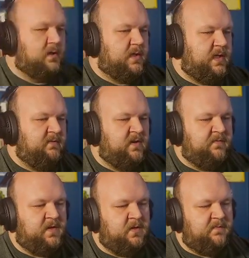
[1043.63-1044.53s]
even
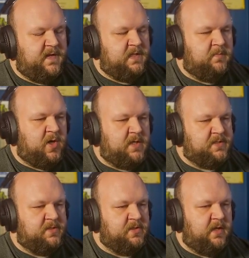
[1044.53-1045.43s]
if you defeat the boss,
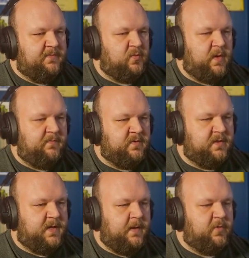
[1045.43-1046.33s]
you still have to wait for the
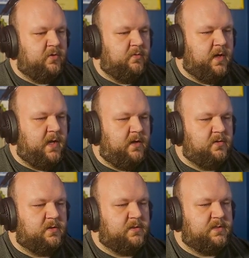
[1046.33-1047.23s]
timer to run out.
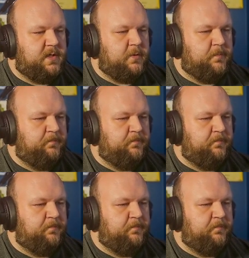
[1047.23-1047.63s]
So